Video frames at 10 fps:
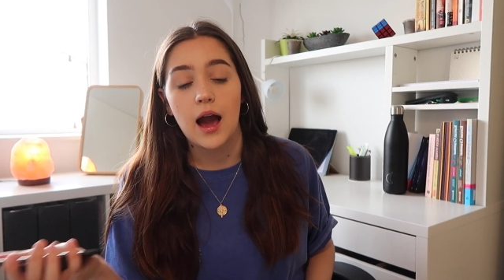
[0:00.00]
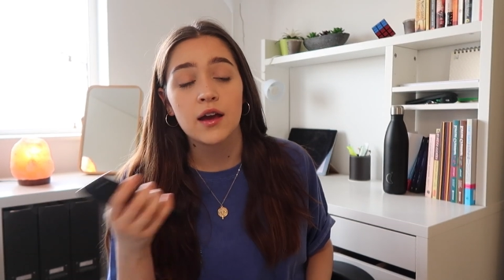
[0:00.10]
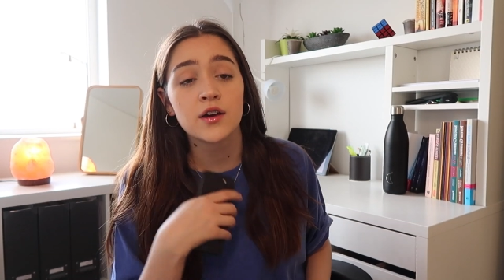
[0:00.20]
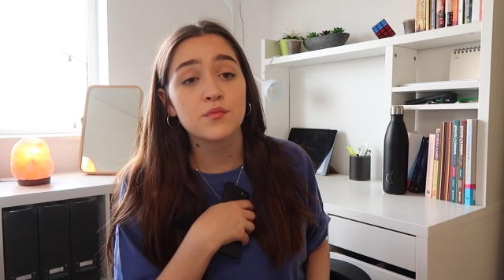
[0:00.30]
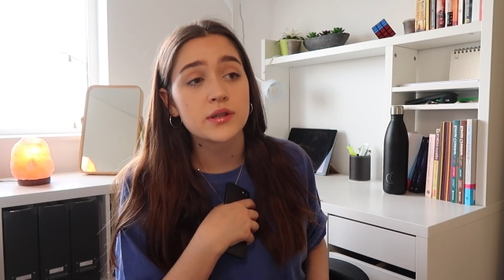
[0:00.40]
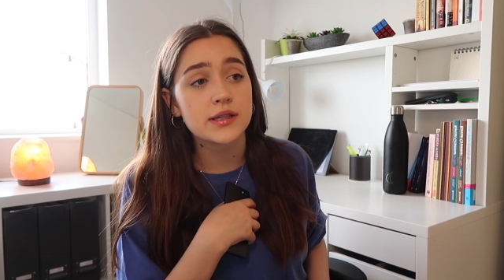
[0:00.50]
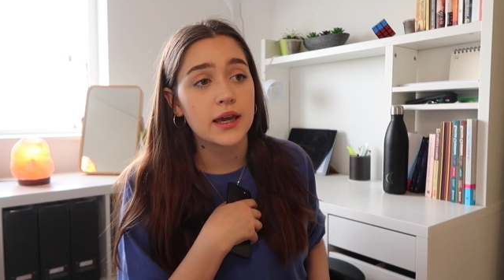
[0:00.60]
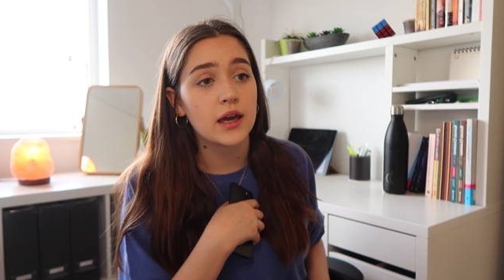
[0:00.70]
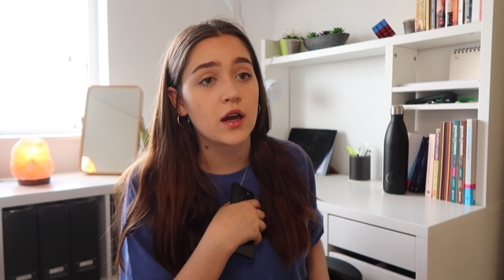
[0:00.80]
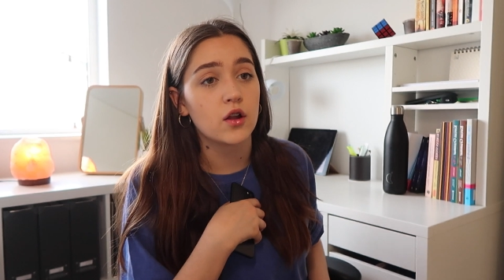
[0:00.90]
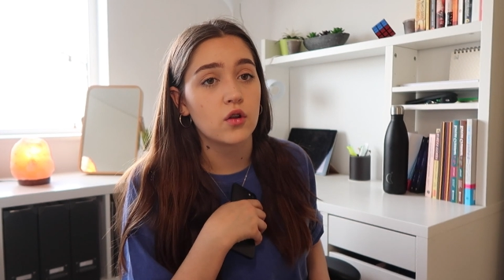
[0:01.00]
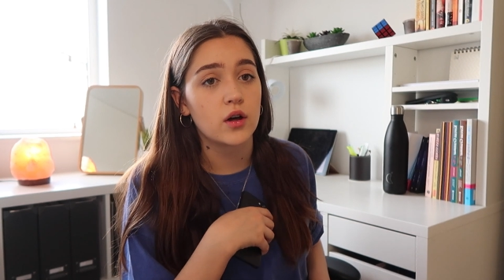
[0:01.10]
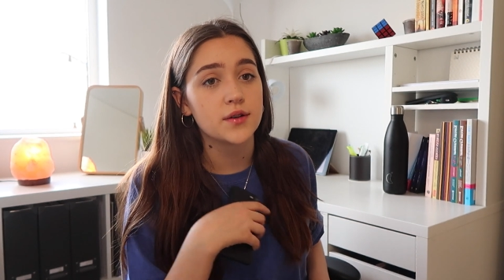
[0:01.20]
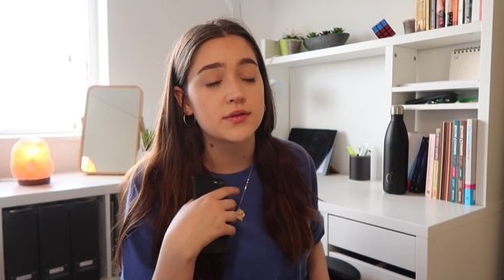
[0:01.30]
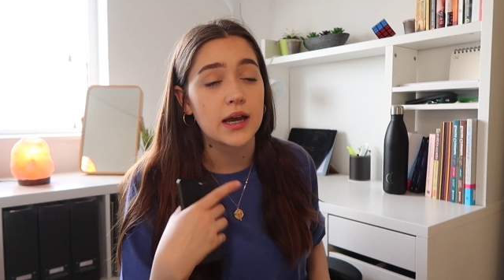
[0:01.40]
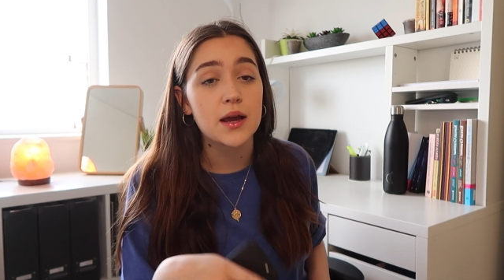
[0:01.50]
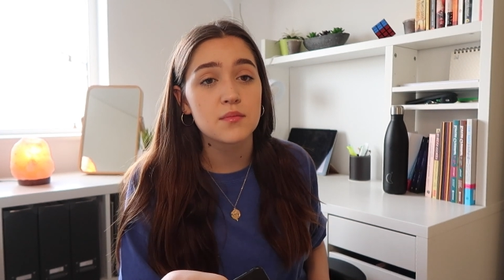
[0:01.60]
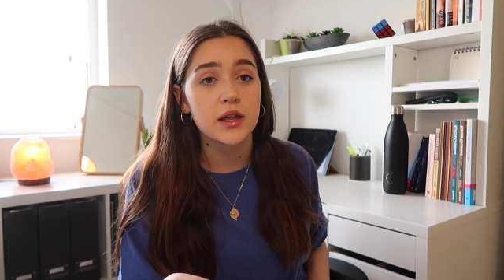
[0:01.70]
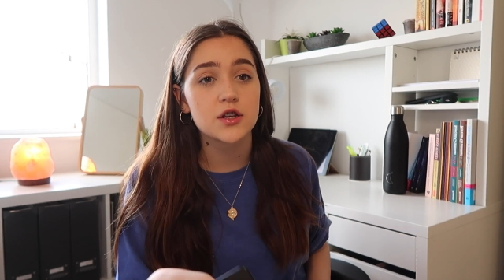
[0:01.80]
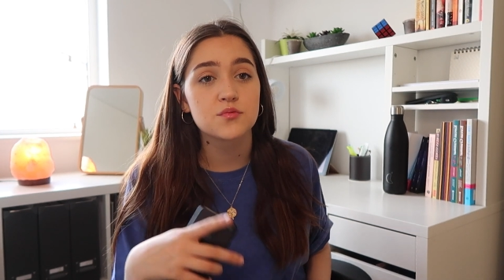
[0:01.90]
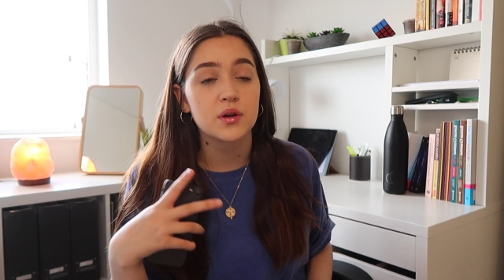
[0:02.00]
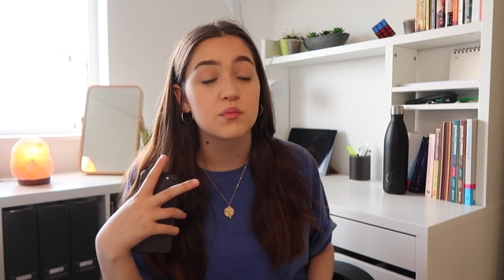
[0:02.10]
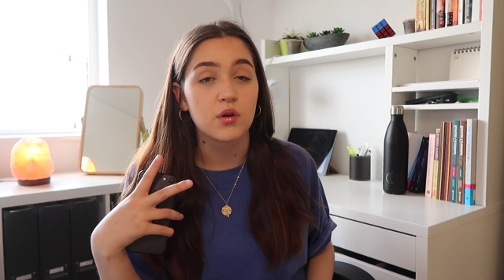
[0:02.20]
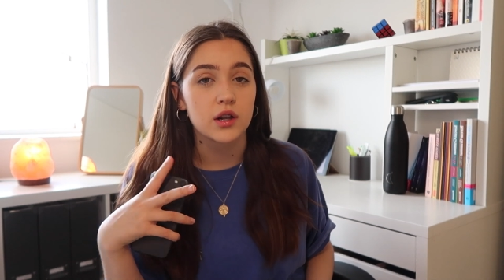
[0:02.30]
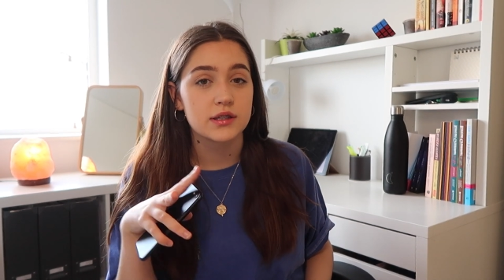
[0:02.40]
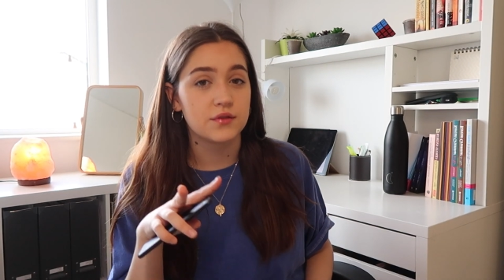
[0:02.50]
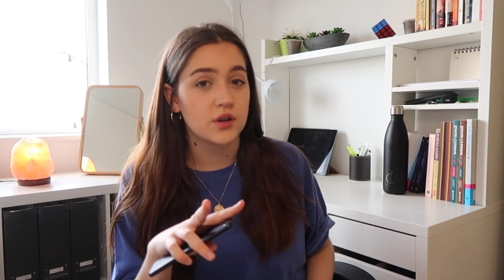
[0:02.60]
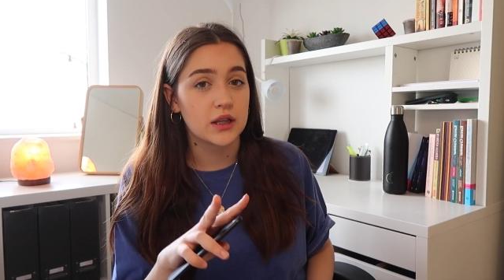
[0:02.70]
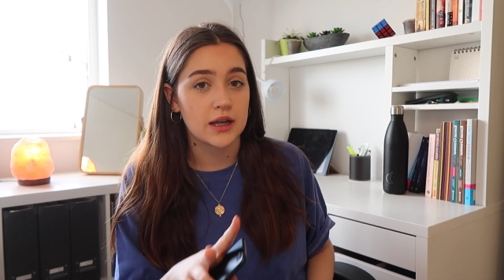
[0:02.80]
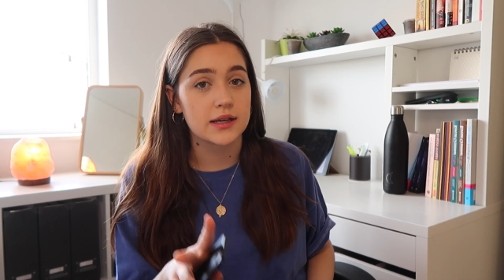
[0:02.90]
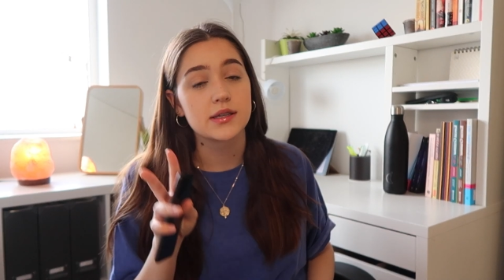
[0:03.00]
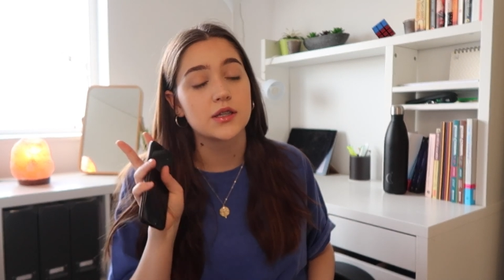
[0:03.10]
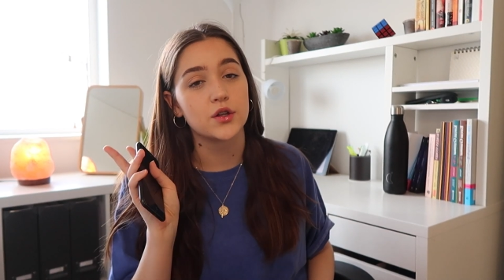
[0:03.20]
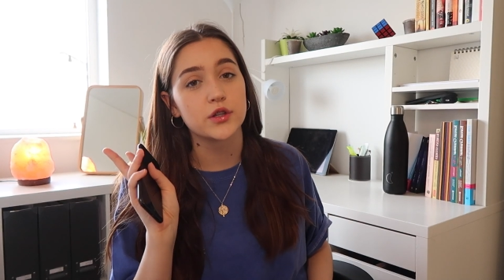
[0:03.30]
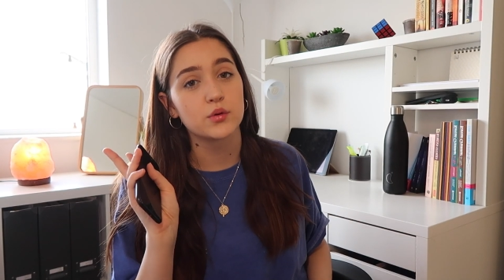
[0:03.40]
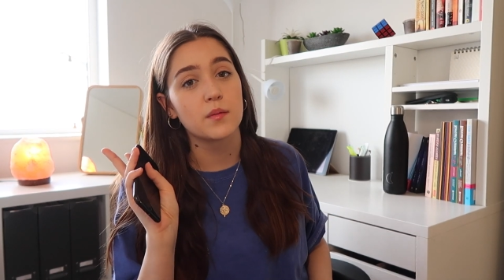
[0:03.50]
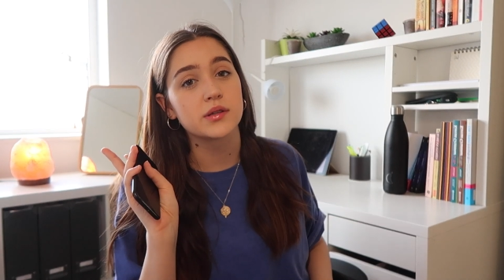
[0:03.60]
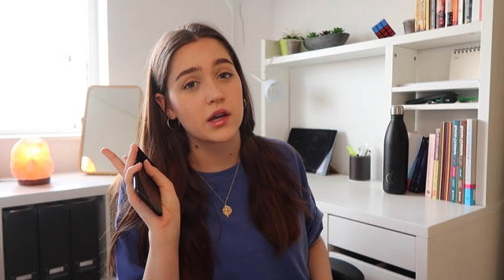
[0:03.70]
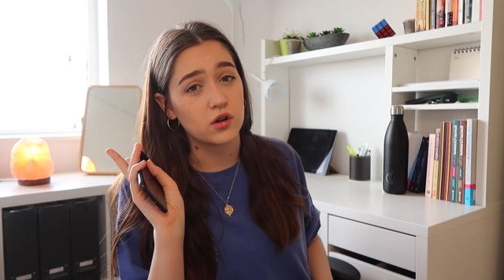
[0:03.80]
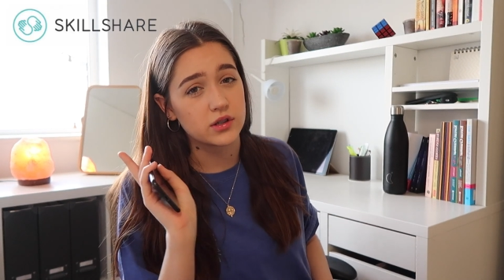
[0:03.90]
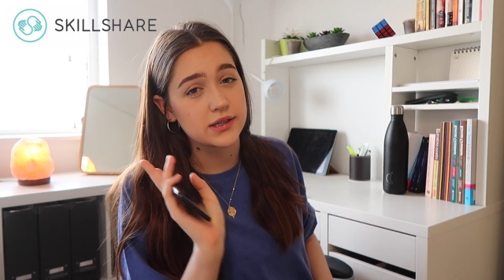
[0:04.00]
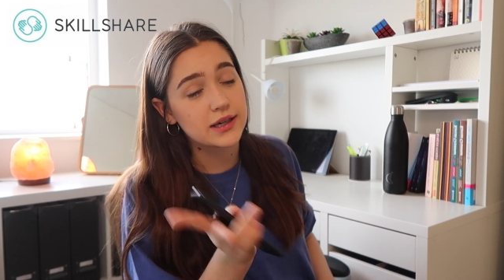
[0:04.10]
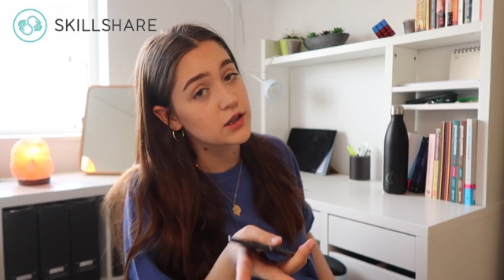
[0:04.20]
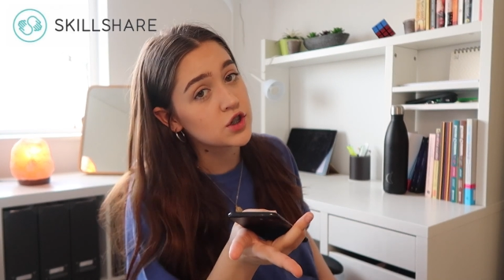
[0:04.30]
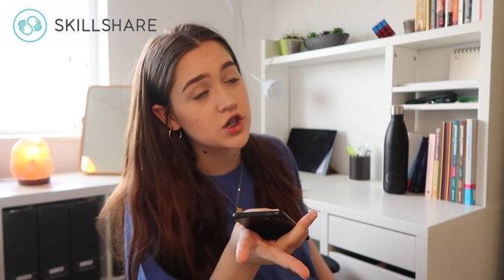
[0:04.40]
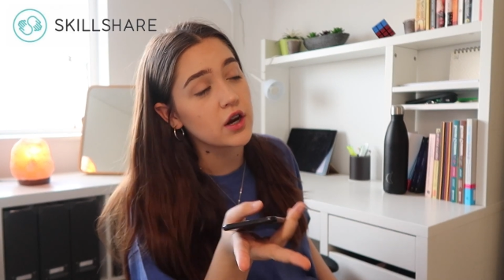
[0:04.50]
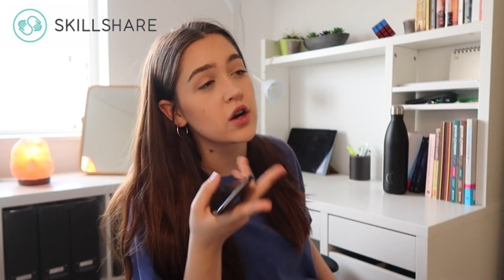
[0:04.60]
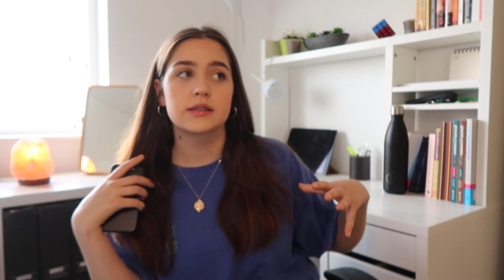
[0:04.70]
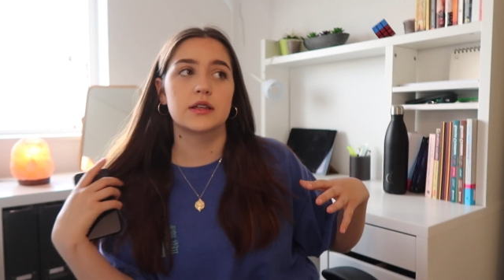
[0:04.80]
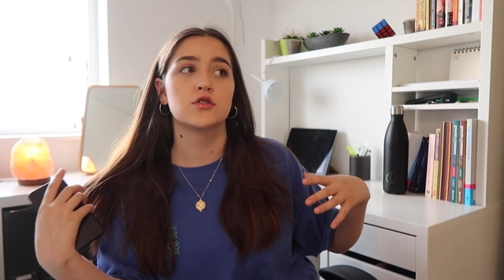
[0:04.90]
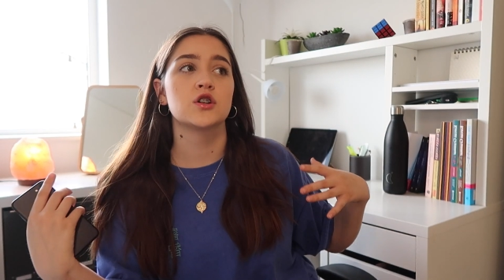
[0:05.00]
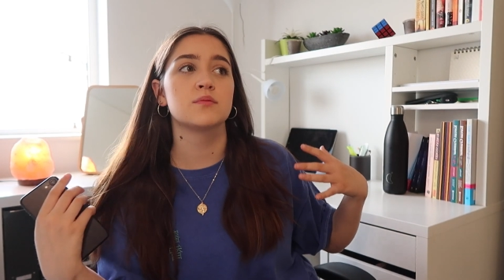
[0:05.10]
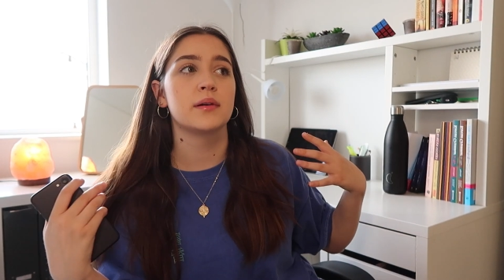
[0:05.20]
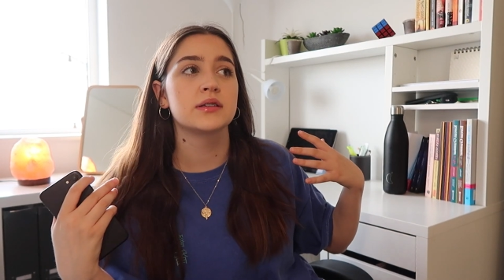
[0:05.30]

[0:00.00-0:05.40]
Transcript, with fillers: I have been taking a lot of time management and productivity classes on this website called Skillshare. Skillshare is